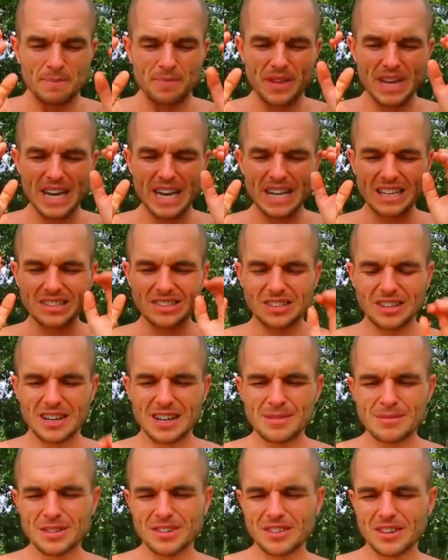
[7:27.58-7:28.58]
that
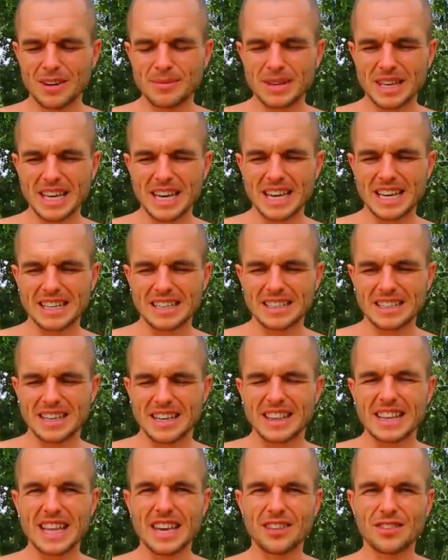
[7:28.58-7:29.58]
time and time again,
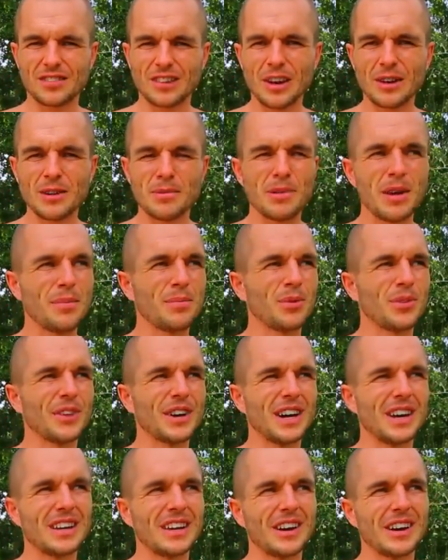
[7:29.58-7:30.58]
there's so many people
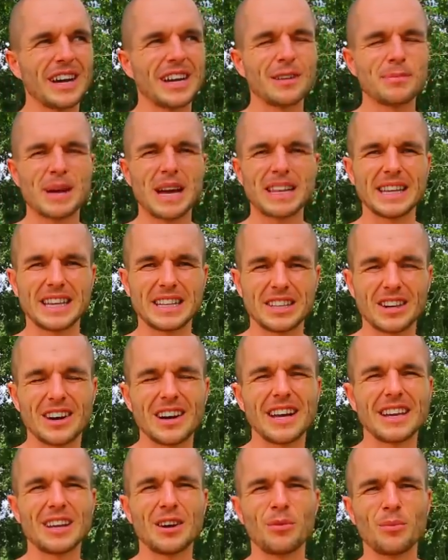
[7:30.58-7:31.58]
that are lying about their
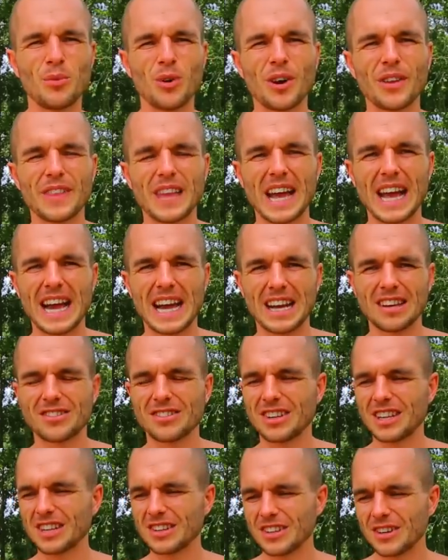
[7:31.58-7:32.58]
diet and what they're
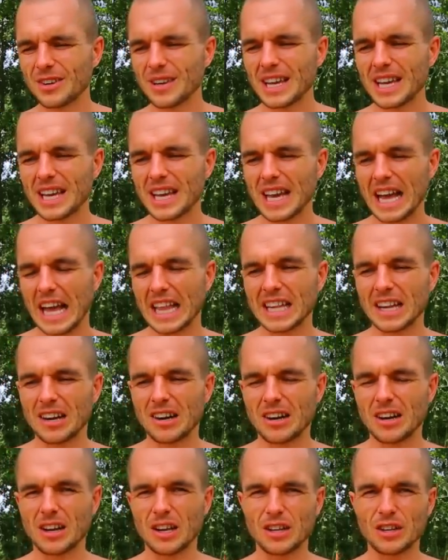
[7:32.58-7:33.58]
actually doing, and there
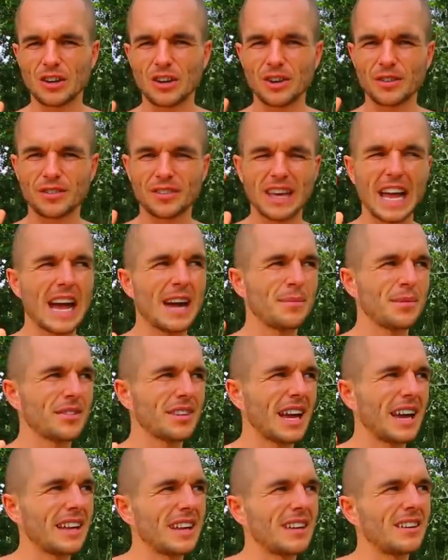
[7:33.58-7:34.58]
are a lot of
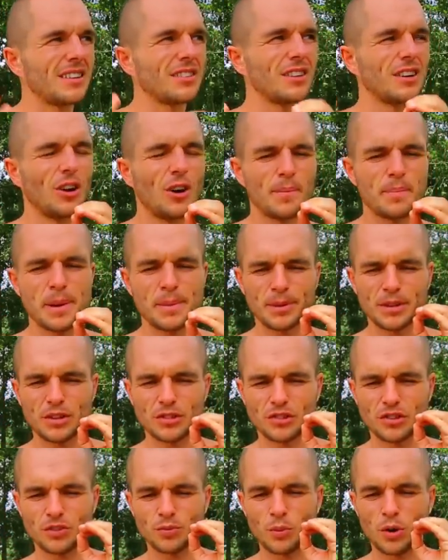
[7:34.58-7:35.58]
scammers out there, and there's a lot of people
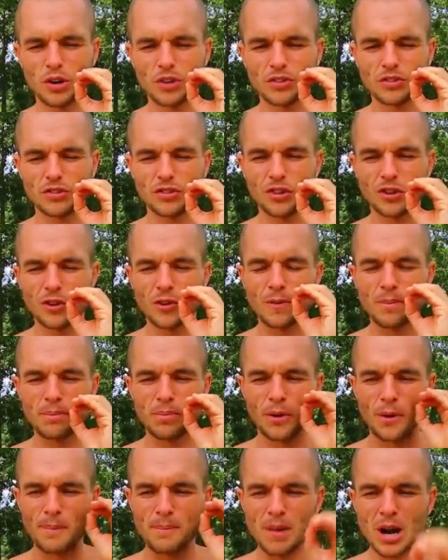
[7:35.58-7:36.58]
that just want to
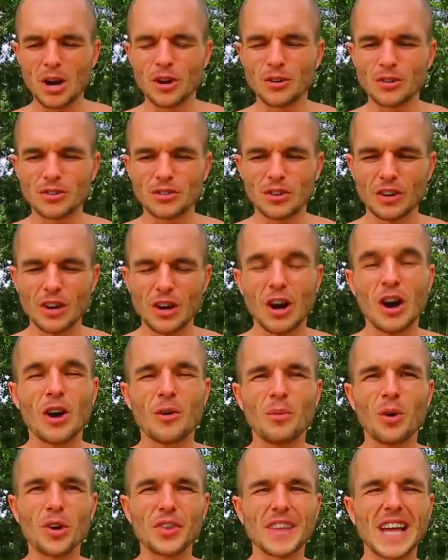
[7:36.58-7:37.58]
promote
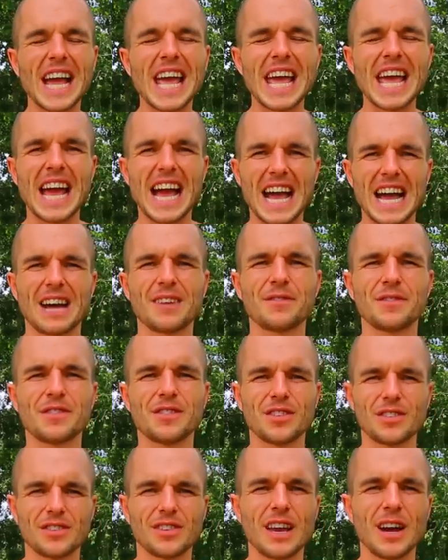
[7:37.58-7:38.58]
what they
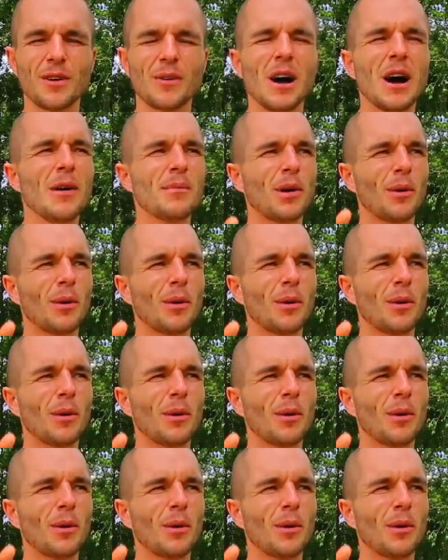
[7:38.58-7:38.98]
have to sell.